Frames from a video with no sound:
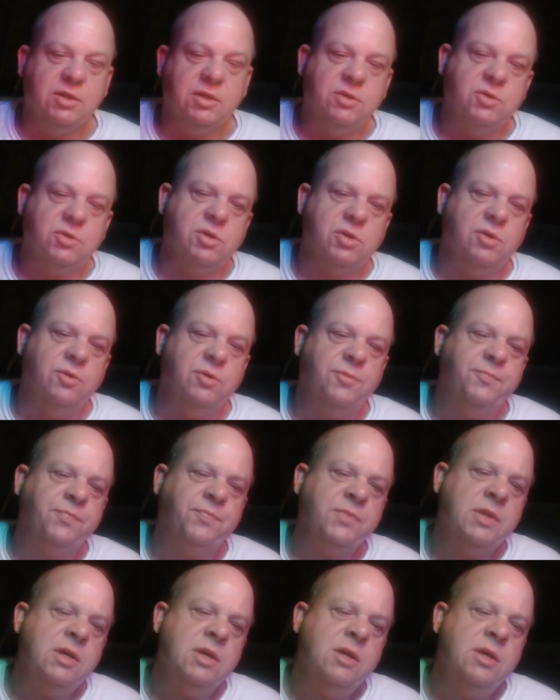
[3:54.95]
So
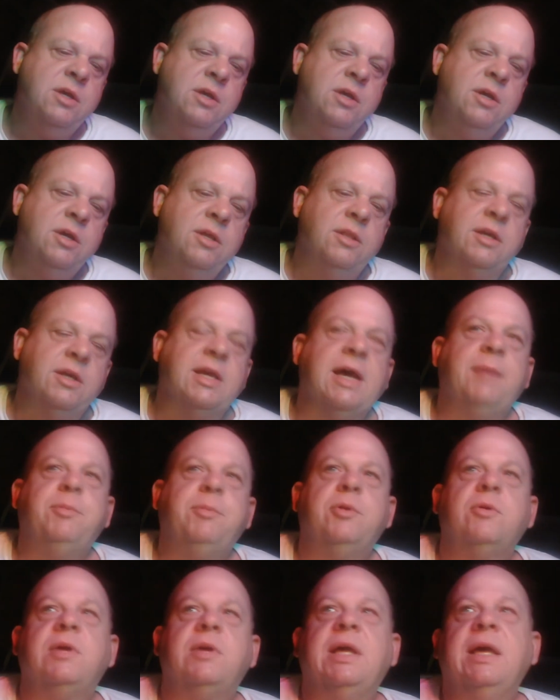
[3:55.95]
the
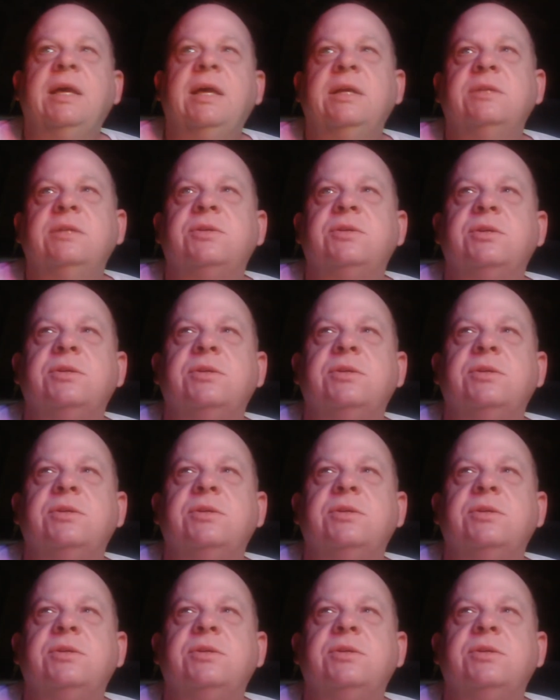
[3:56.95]
capital gains